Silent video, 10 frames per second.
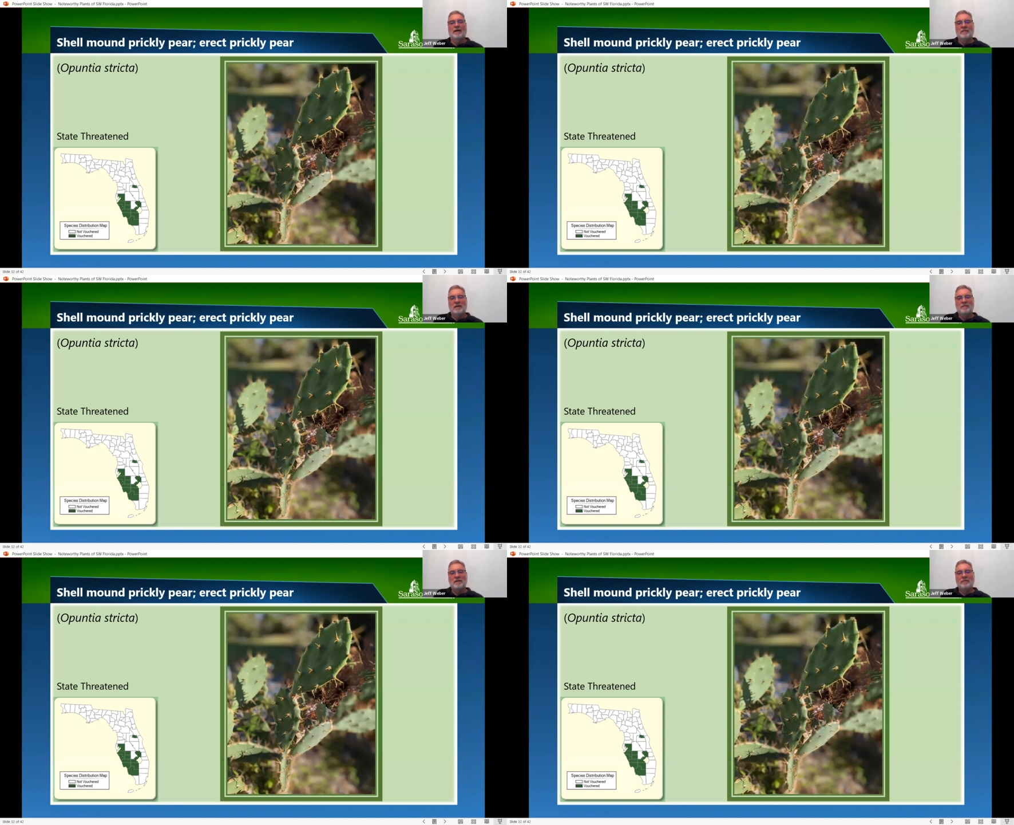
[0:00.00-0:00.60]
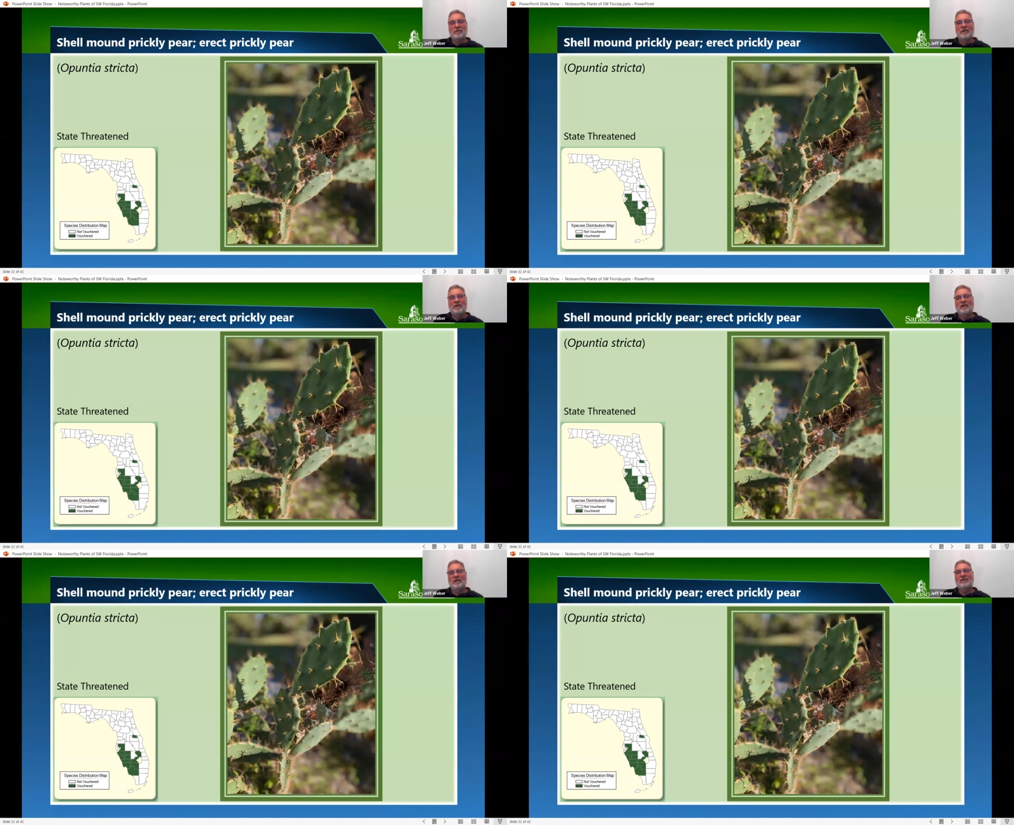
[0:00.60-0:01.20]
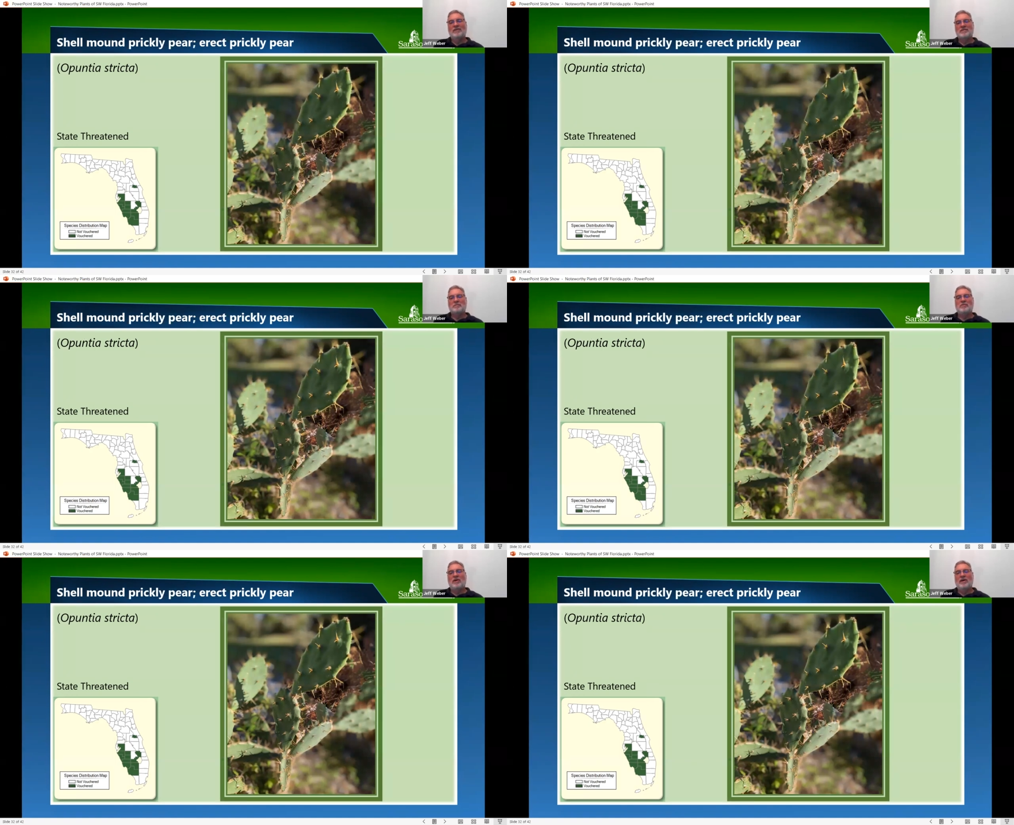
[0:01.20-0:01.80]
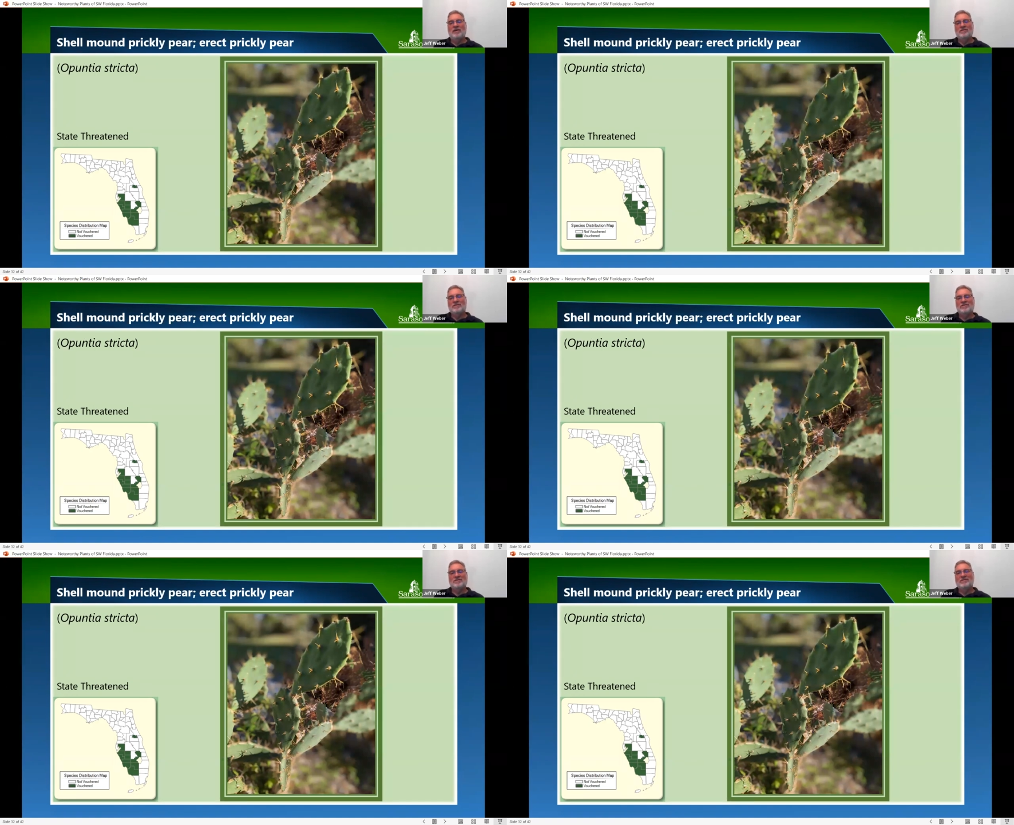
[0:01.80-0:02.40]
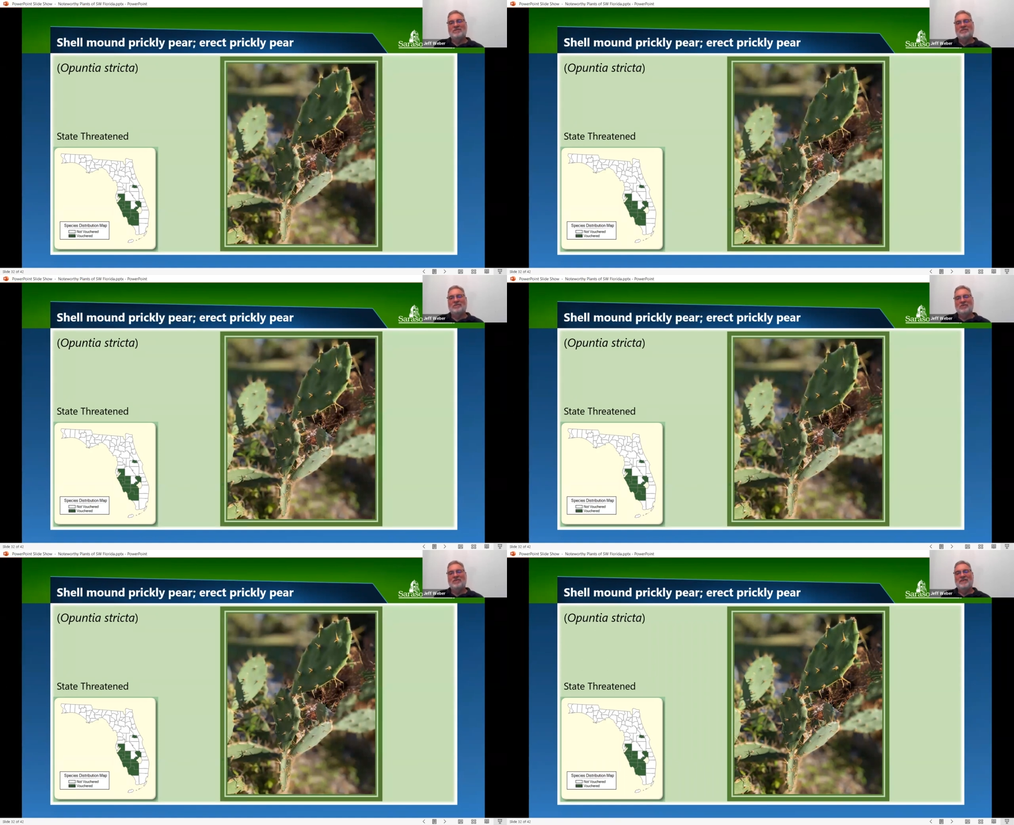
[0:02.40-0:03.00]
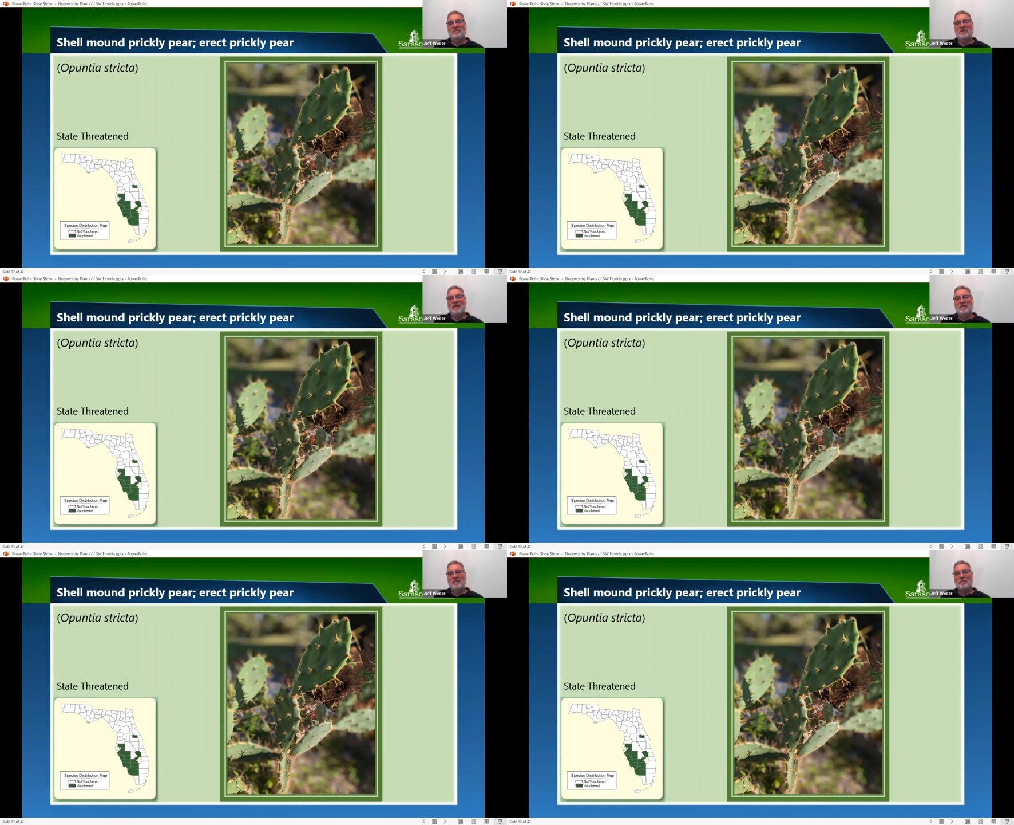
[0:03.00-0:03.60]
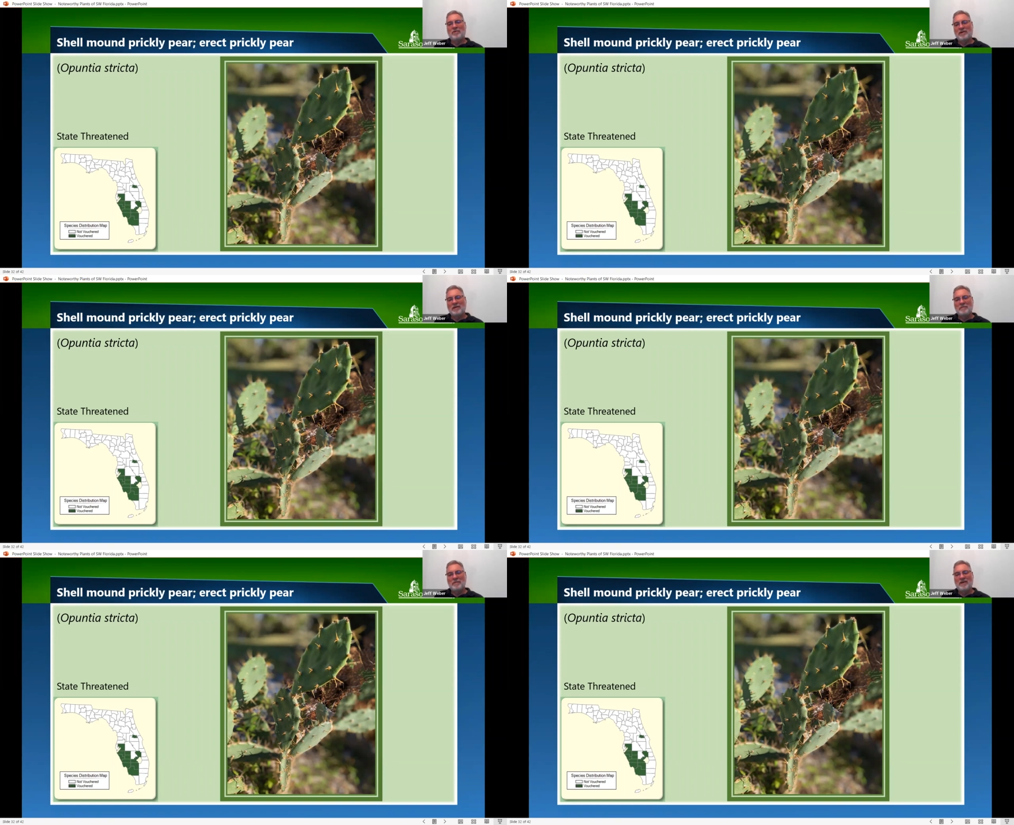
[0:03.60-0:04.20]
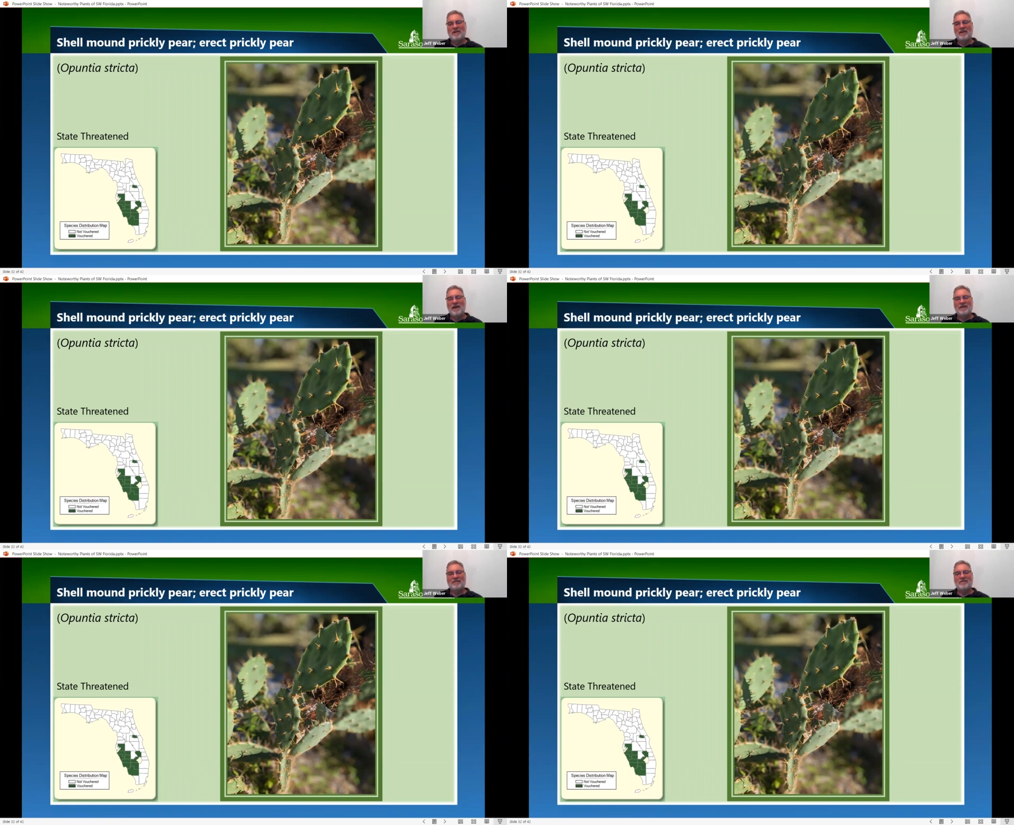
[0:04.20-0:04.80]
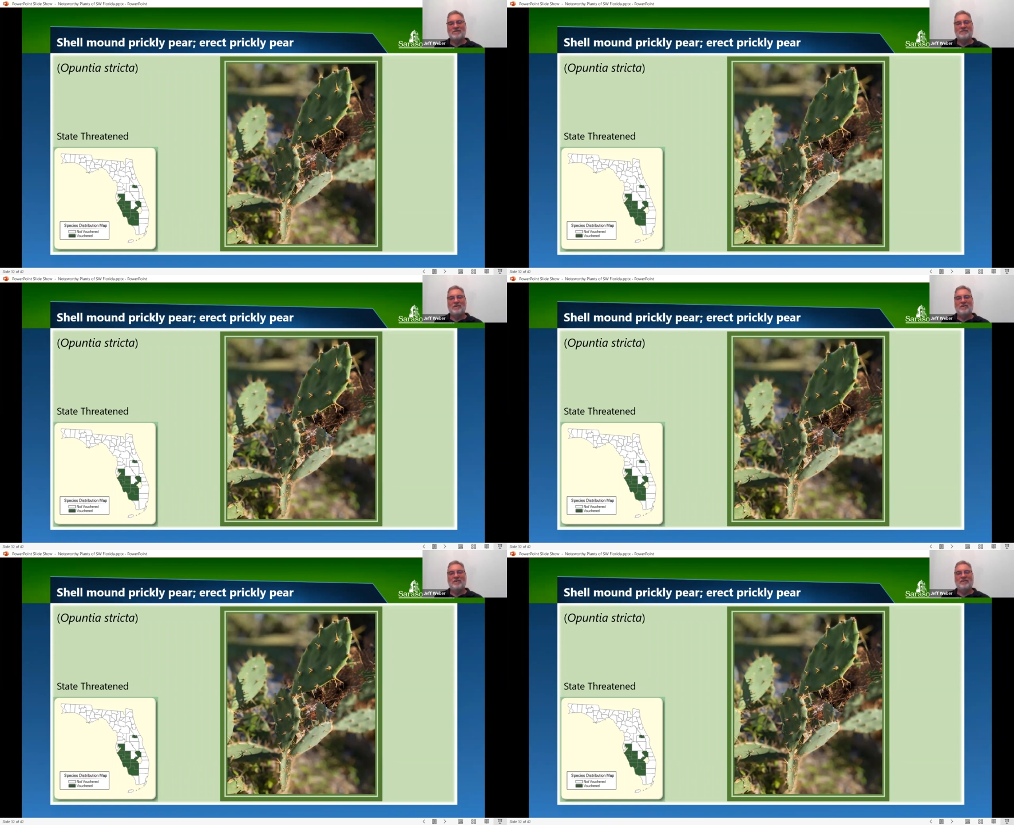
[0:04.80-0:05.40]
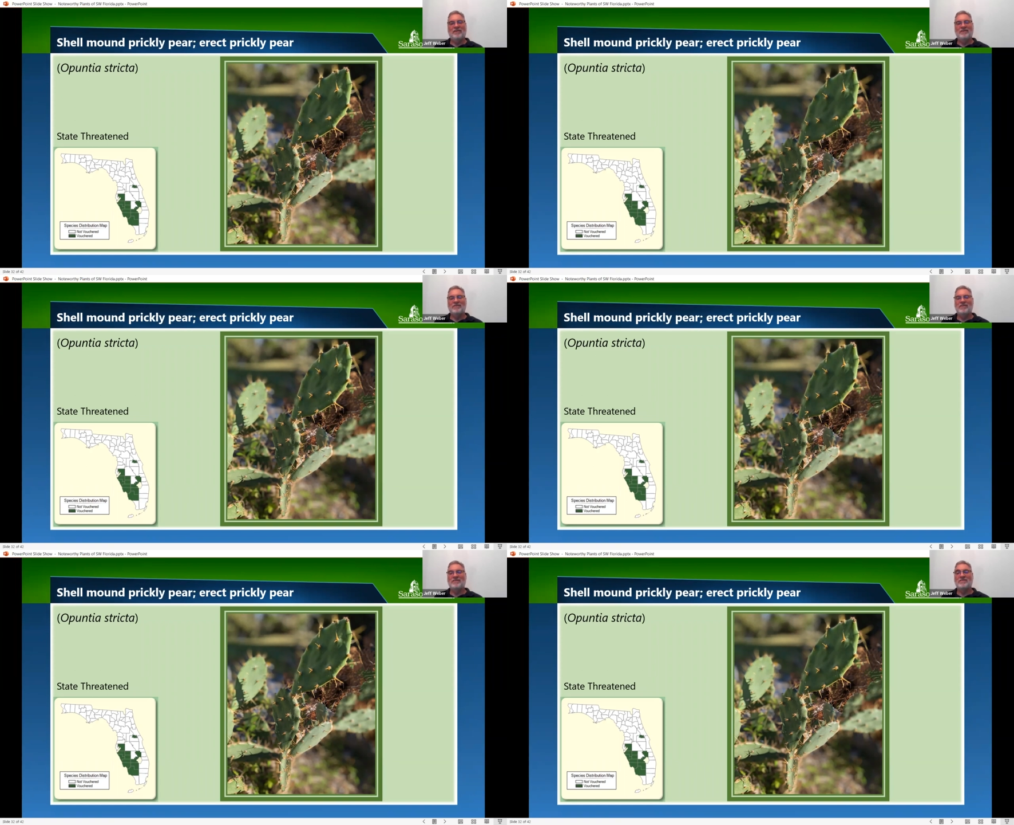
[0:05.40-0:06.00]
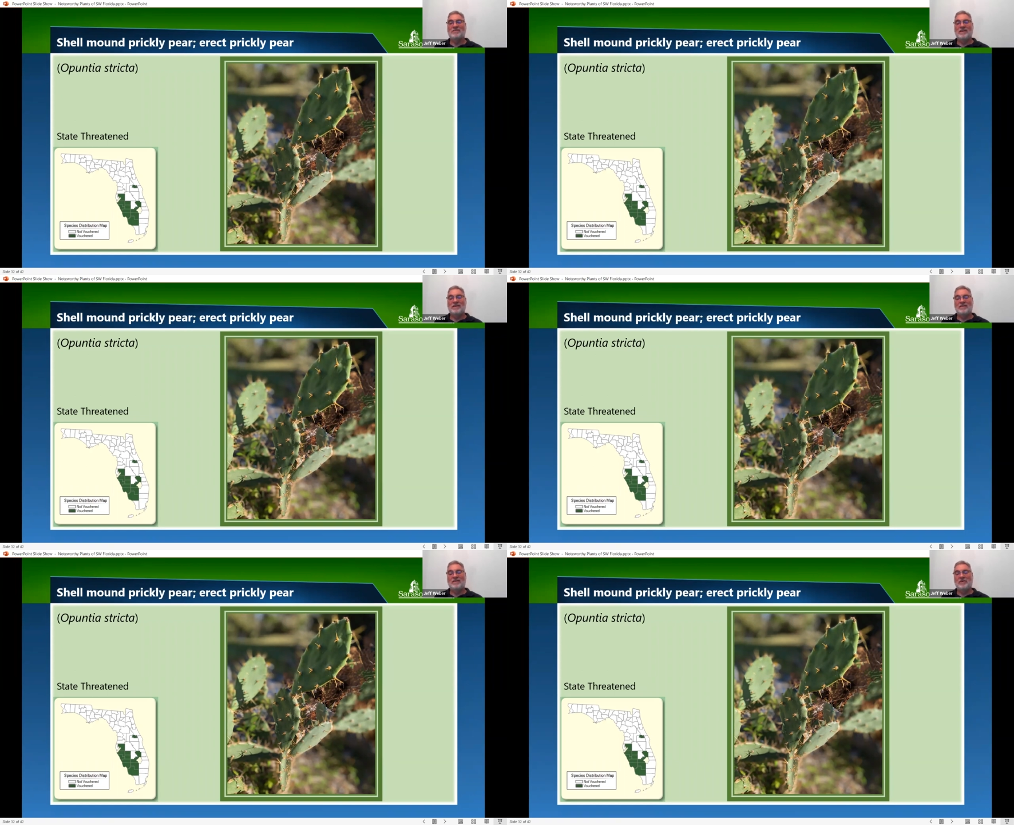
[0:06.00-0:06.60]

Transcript: [unreadable: no face in view]